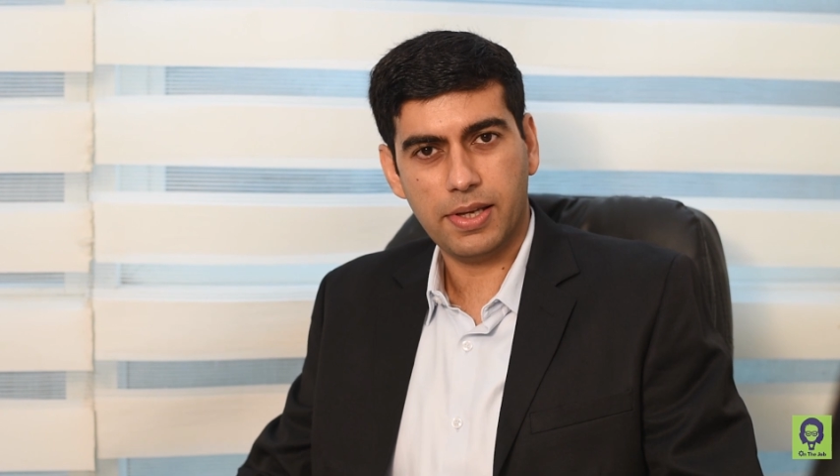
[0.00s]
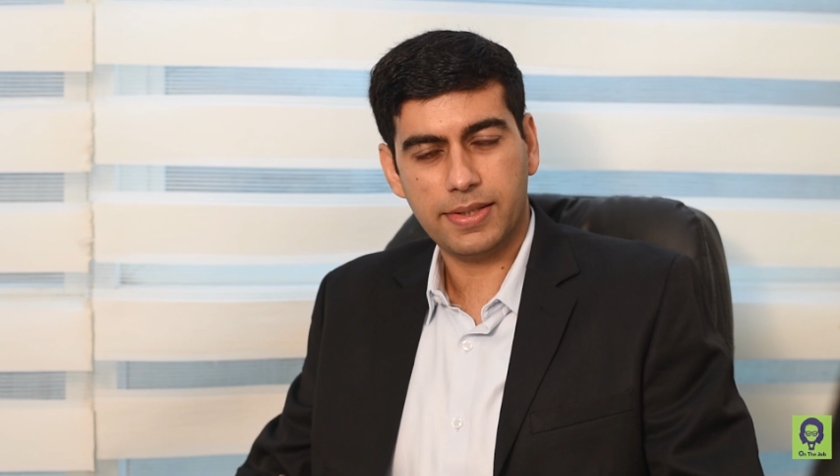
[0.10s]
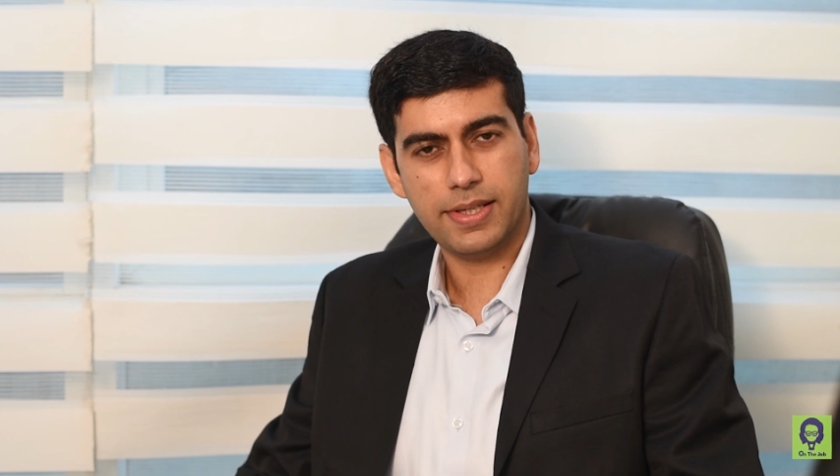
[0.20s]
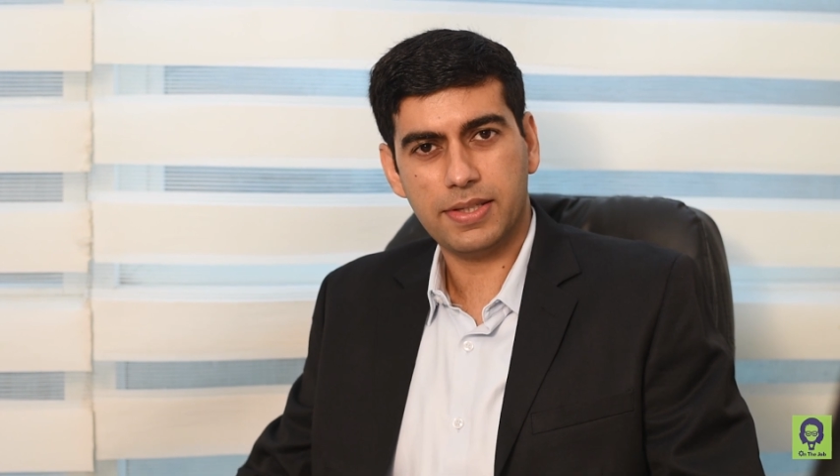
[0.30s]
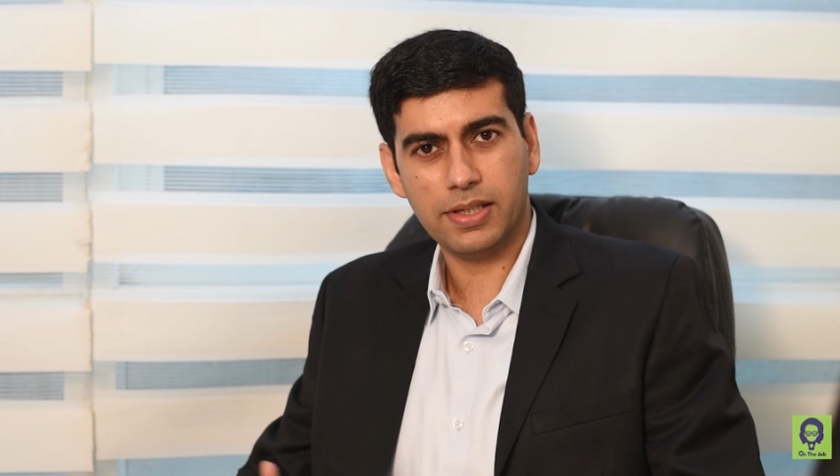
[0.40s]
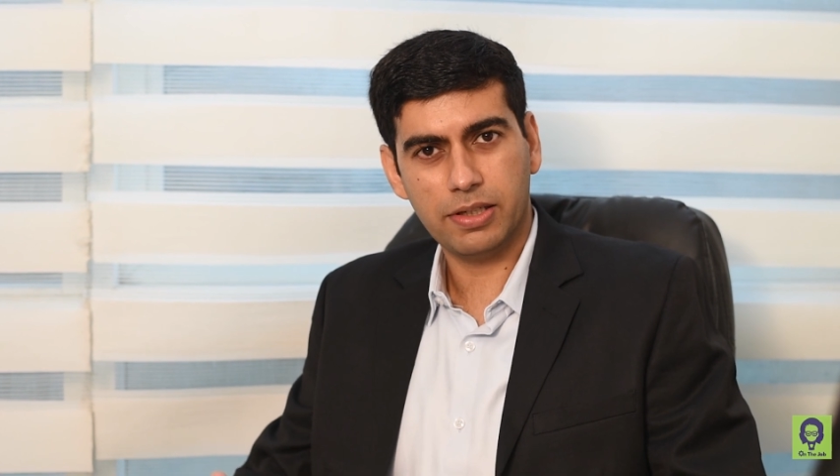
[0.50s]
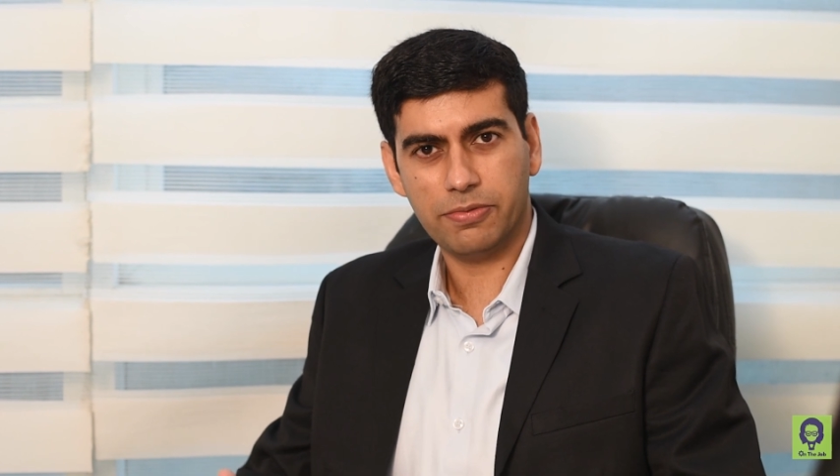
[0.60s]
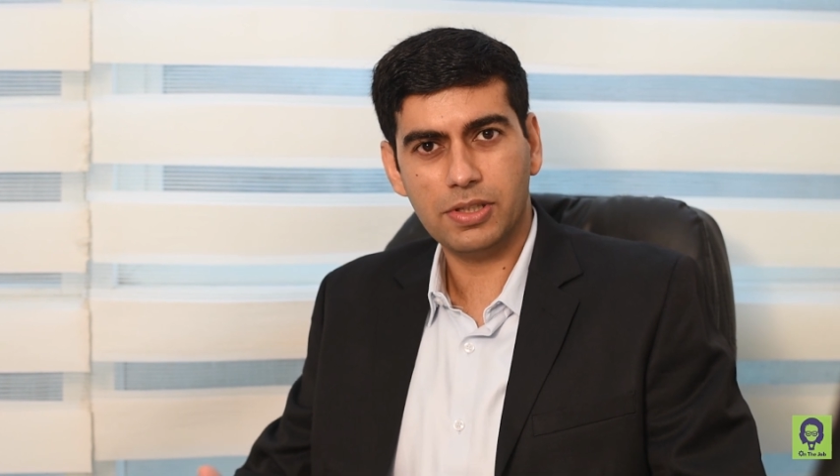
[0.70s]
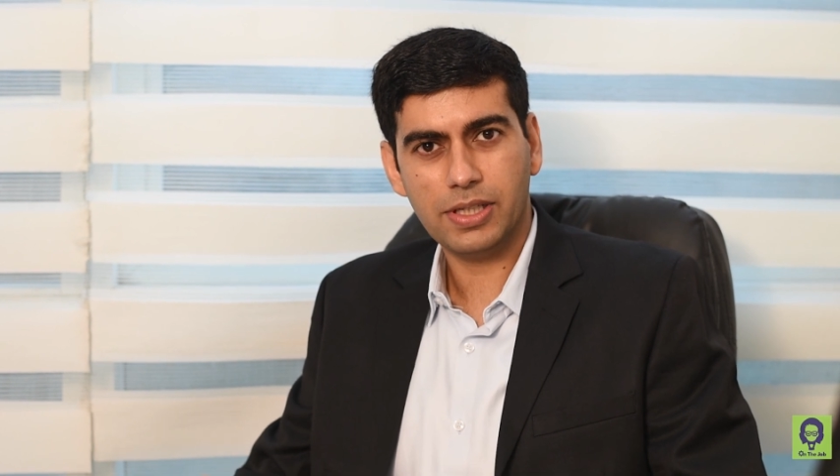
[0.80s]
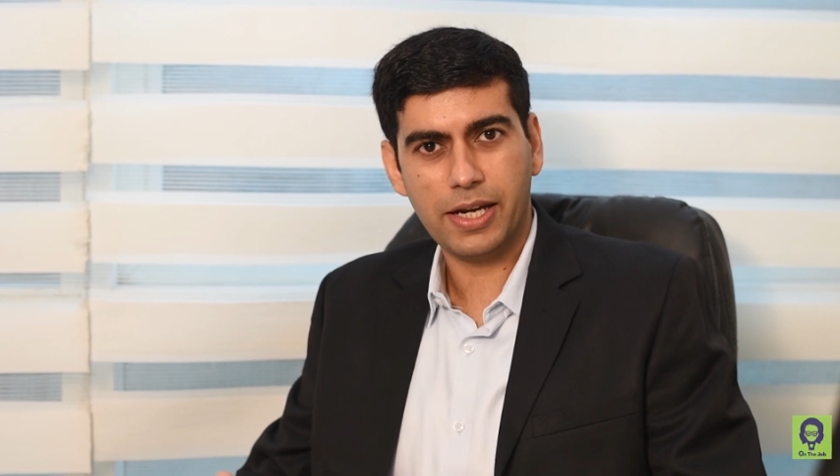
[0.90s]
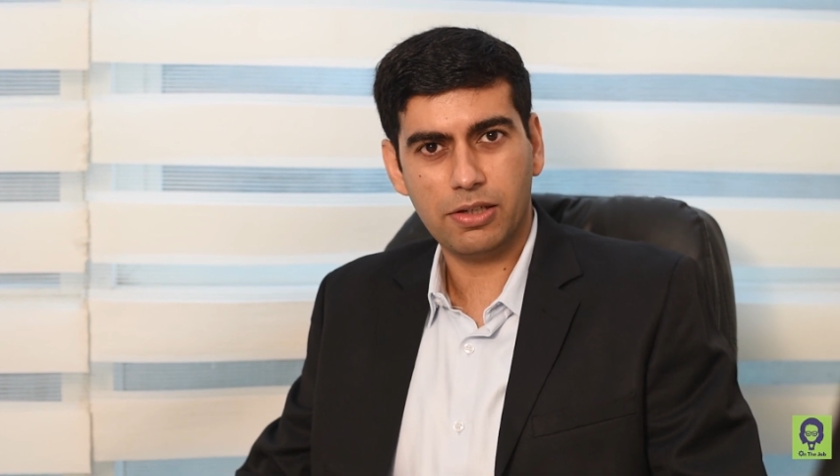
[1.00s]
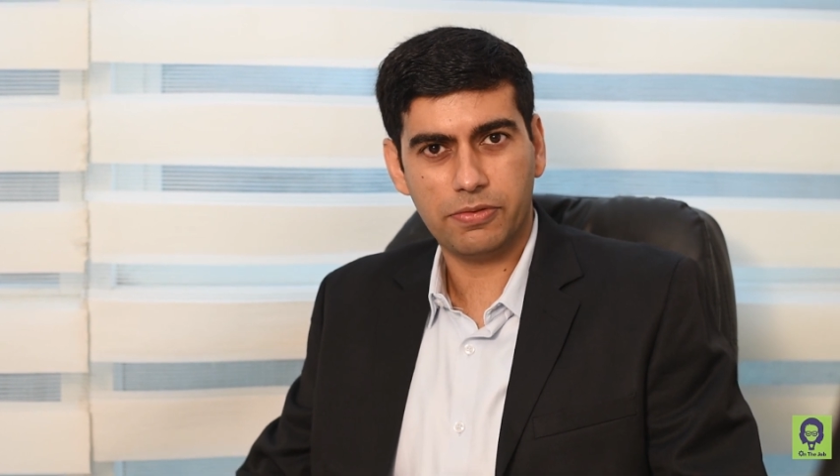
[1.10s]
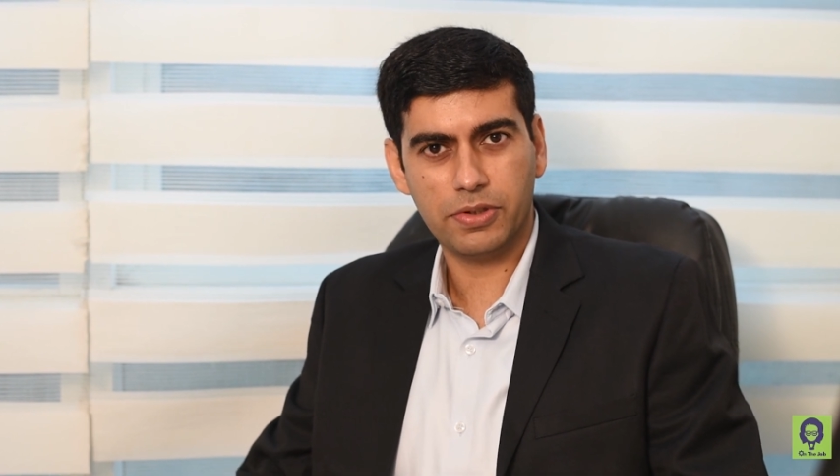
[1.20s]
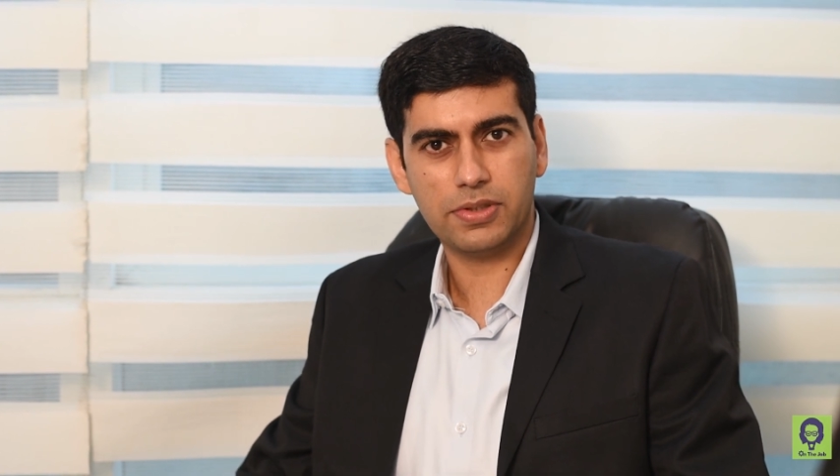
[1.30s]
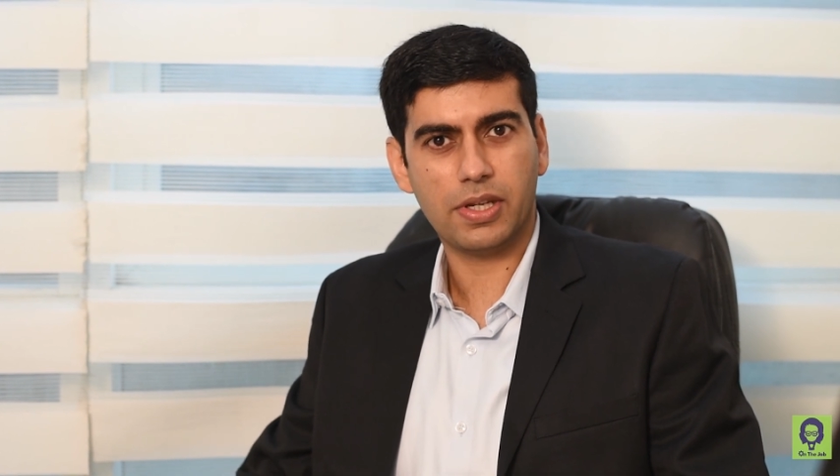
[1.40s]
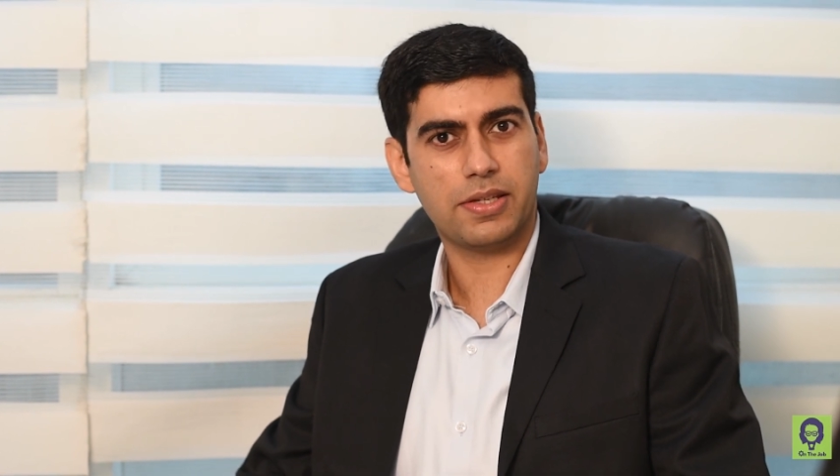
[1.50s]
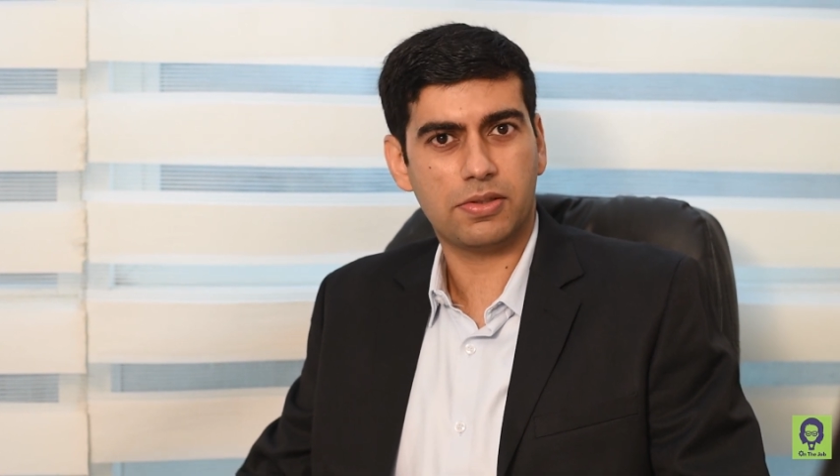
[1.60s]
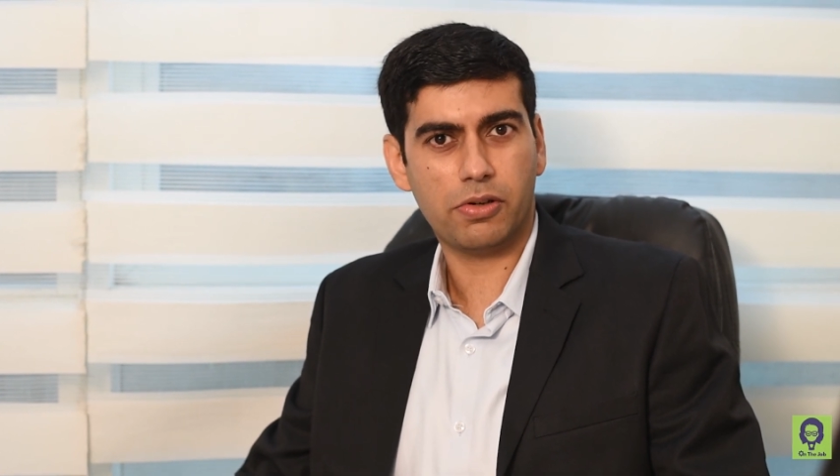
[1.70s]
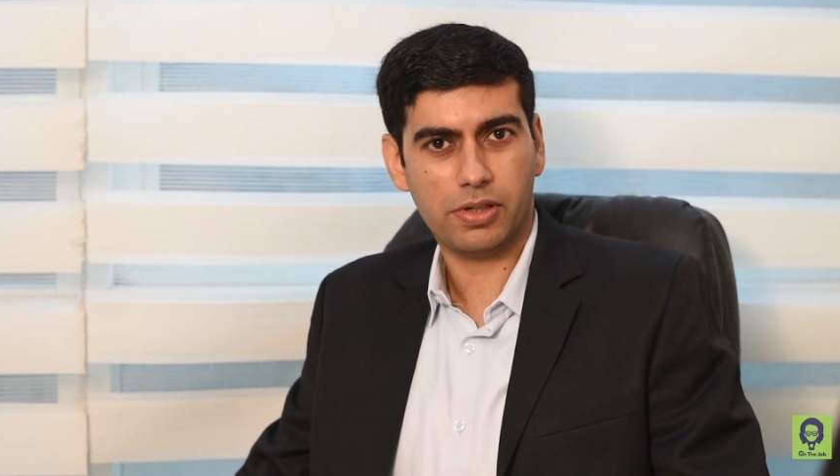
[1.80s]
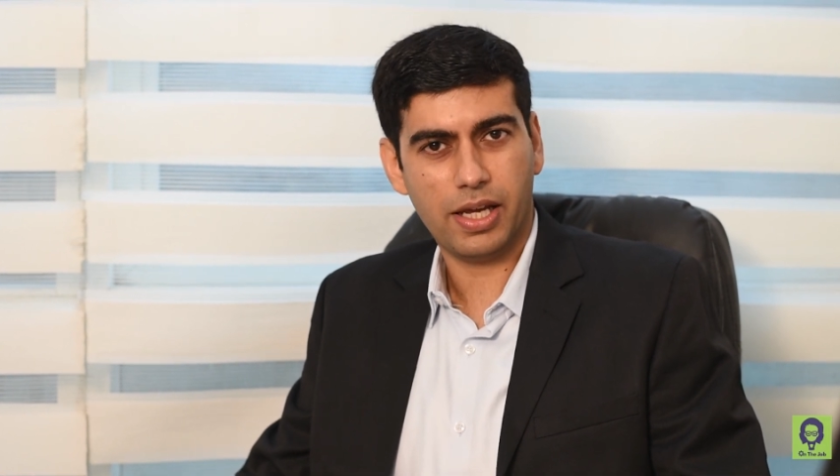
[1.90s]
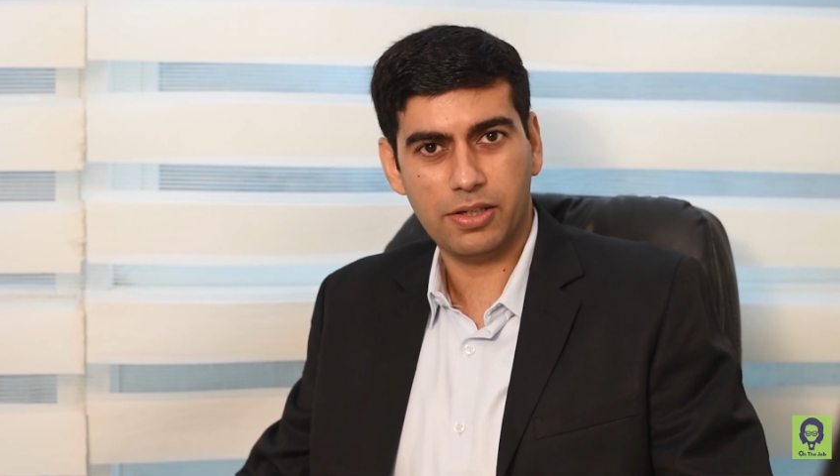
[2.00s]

assessing a different kind of risk as not